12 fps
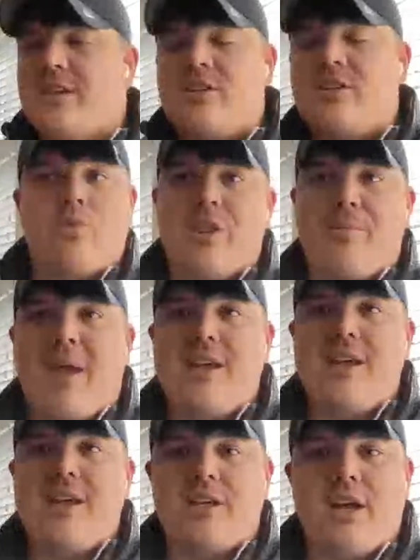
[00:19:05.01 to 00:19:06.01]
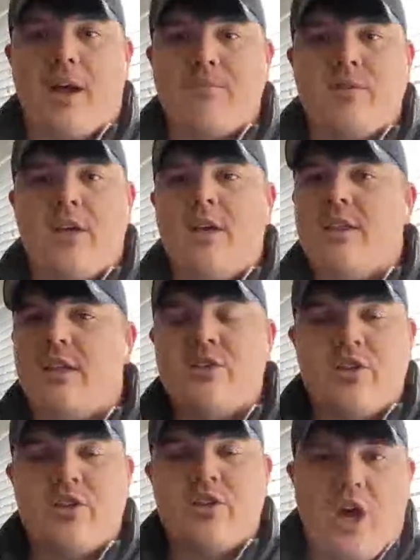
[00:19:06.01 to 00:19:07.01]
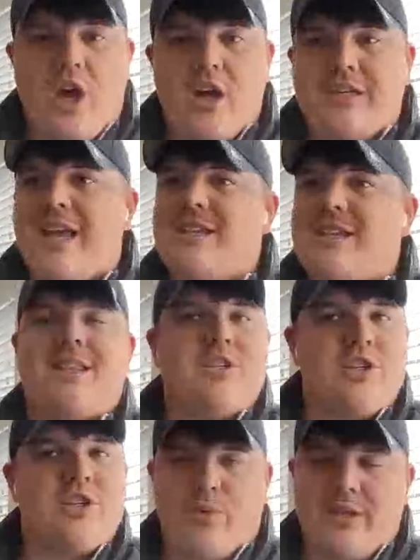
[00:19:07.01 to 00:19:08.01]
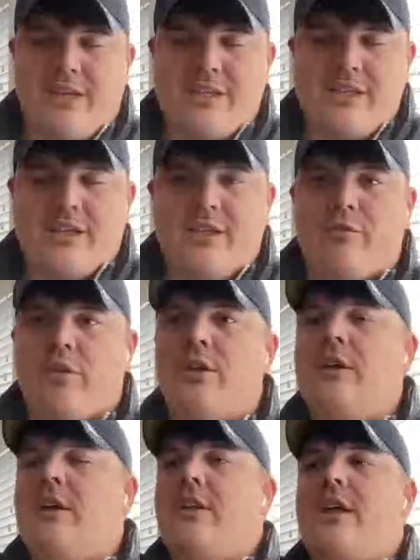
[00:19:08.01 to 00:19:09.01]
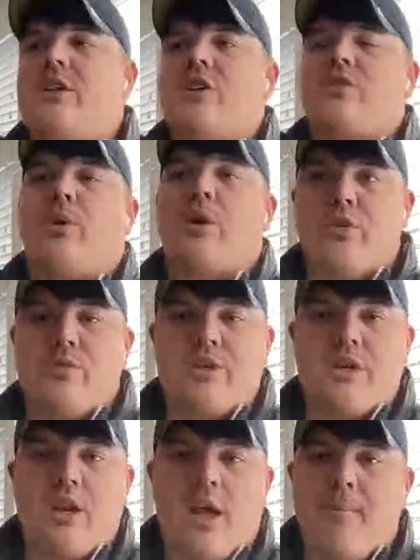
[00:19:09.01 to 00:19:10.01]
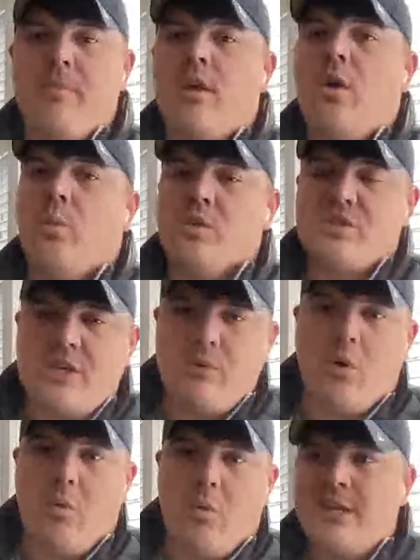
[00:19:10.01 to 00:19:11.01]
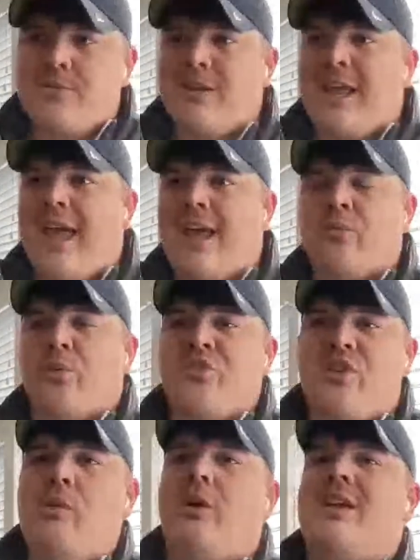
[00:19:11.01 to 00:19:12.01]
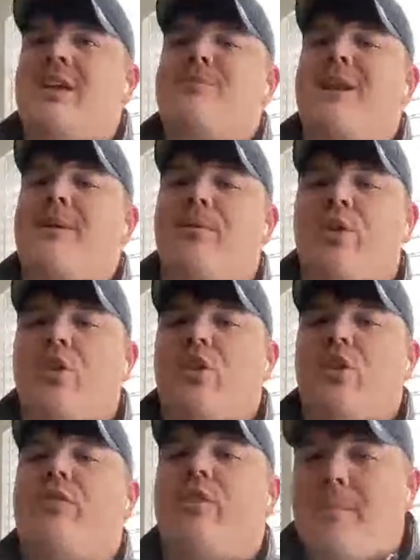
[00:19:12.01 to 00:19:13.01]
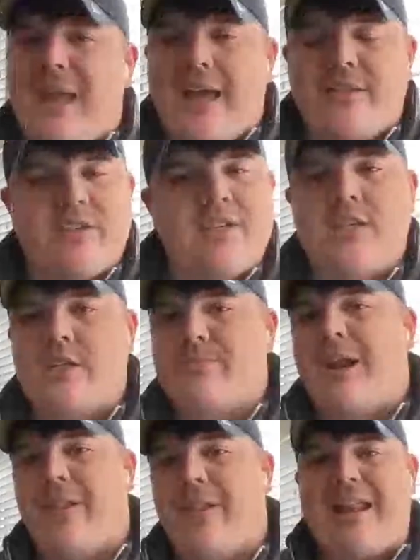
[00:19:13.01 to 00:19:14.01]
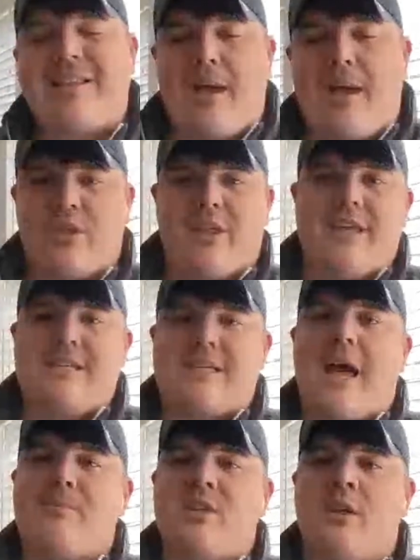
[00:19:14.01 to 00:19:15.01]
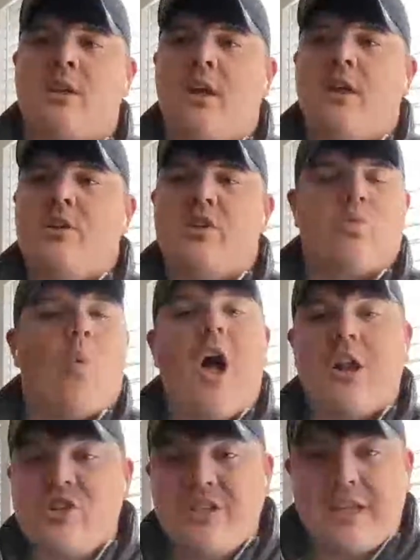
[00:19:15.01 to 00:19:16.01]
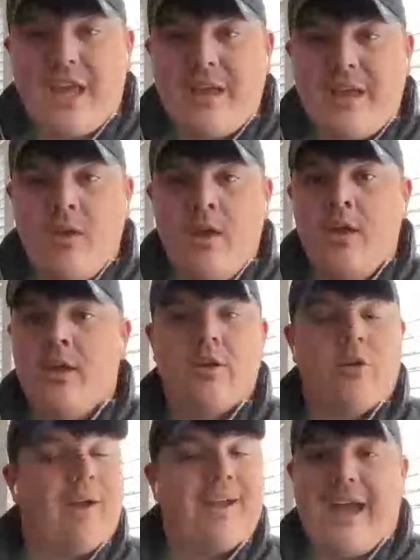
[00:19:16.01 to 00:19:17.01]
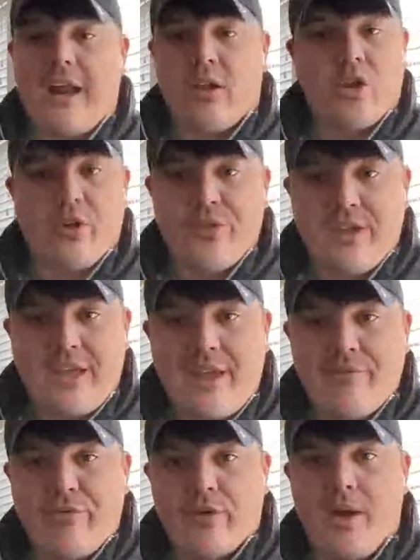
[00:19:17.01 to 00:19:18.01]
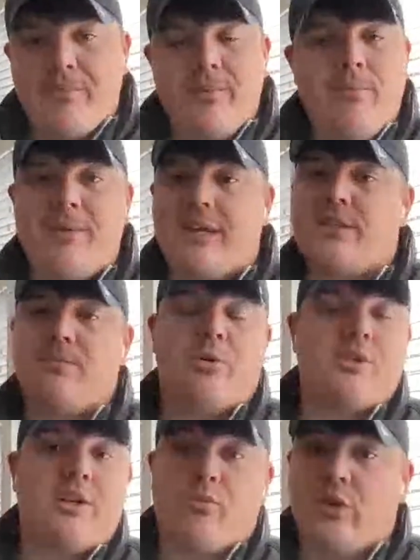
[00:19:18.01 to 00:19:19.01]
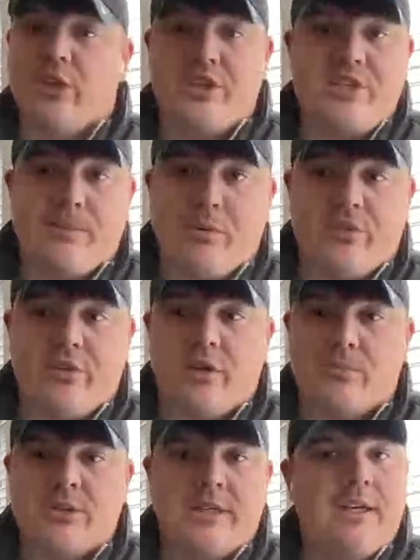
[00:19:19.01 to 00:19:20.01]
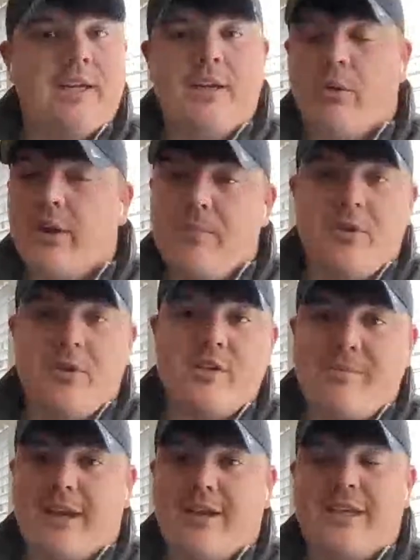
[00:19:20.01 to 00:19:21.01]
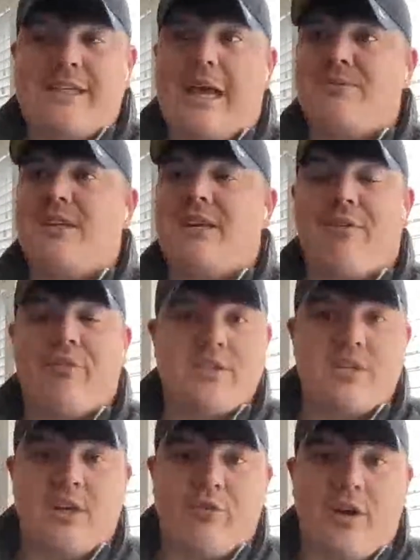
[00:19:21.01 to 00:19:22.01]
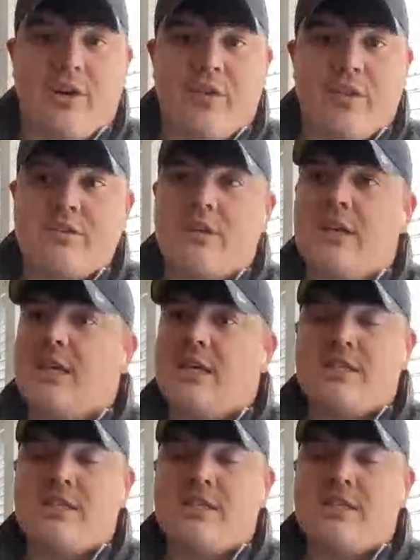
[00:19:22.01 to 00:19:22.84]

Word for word: This is where the pacing comes. These are the dog days. They just want to get to Cleveland. They just want to loosen it up. We'll see what Wiseman has. We'll see what he's been able to learn from behind the scenes. He spent a lot of time with Klay Thompson, just watching the game. Great guy to learn the game from. Makes it, puts it in really simple terms. One of the beauties about Klay Thompson, he never gets enough credit for this.